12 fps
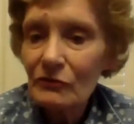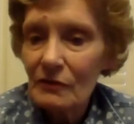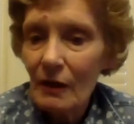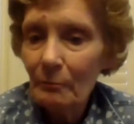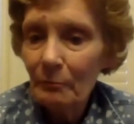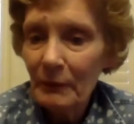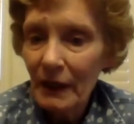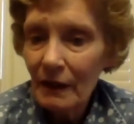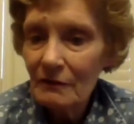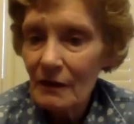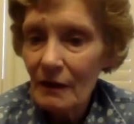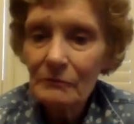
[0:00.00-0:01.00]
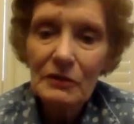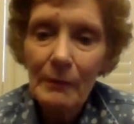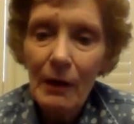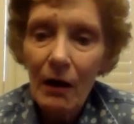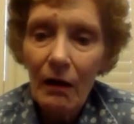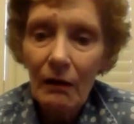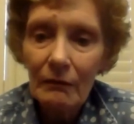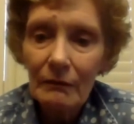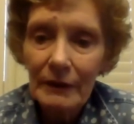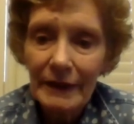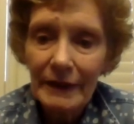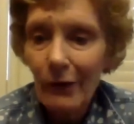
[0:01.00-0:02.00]
some big, some small.
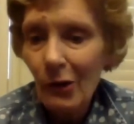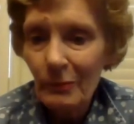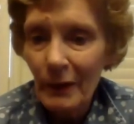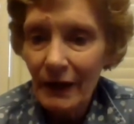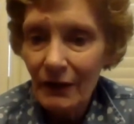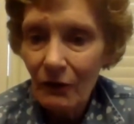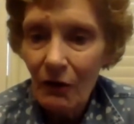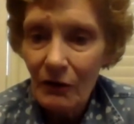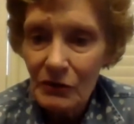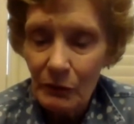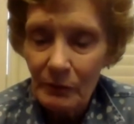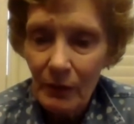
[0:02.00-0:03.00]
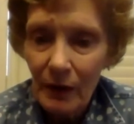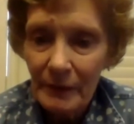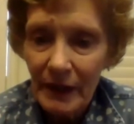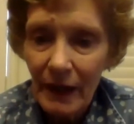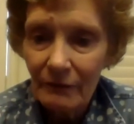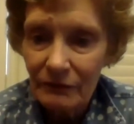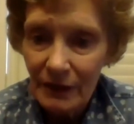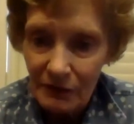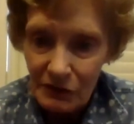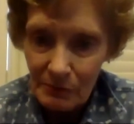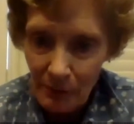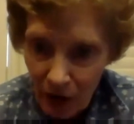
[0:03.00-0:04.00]
In our own backyards, we probably have little
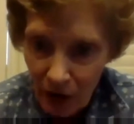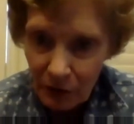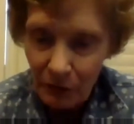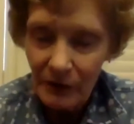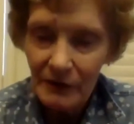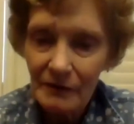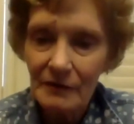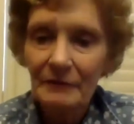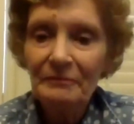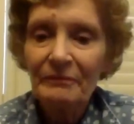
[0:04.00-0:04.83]
smaller ones.